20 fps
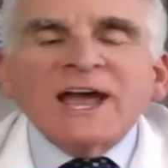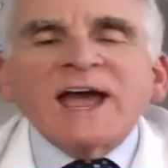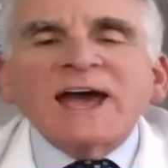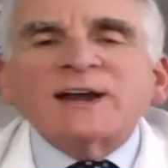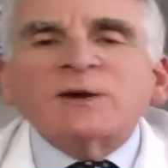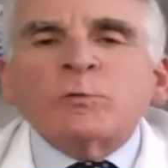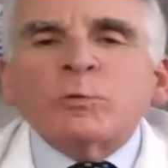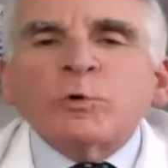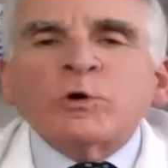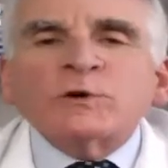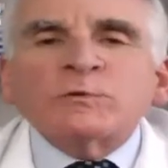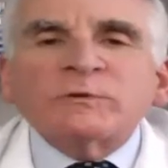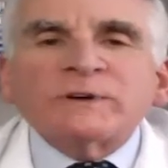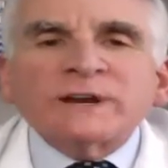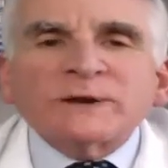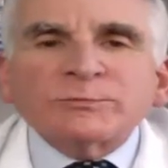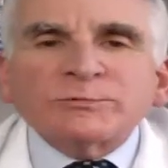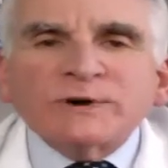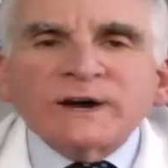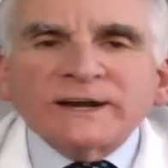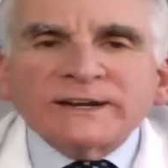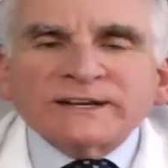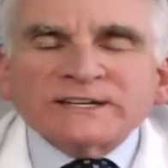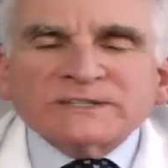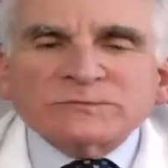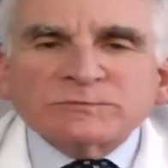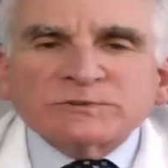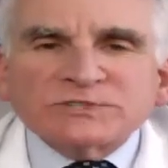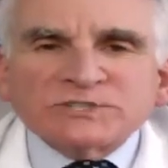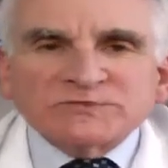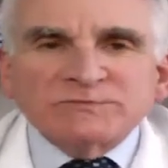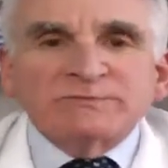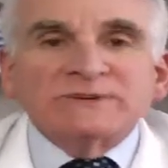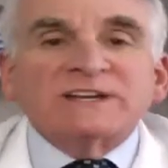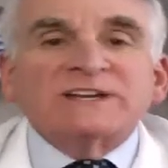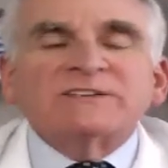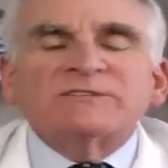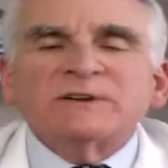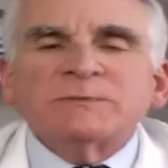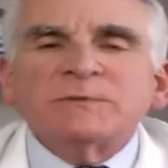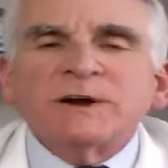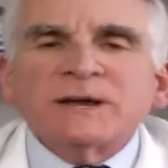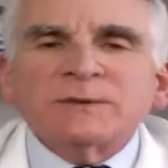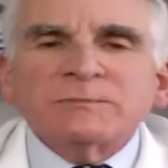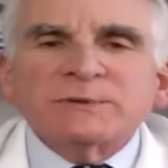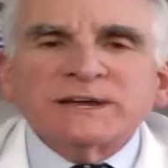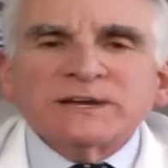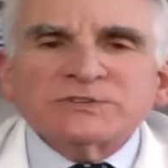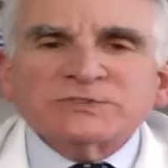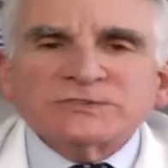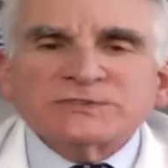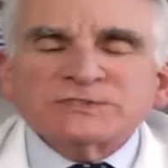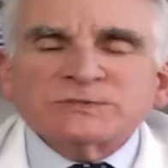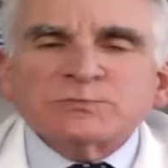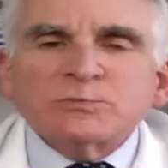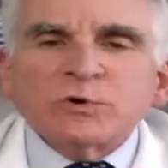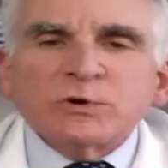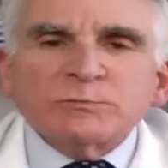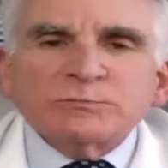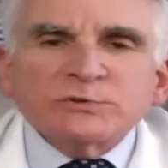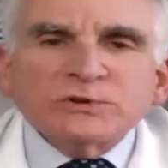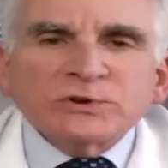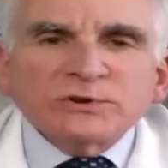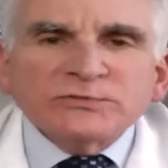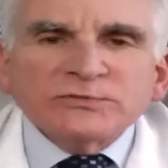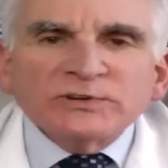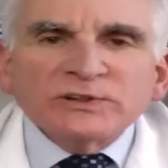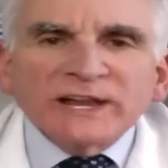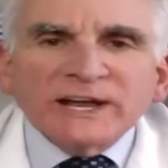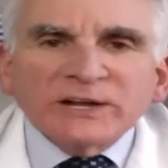and award-winning products which have been giving my patients more beautiful,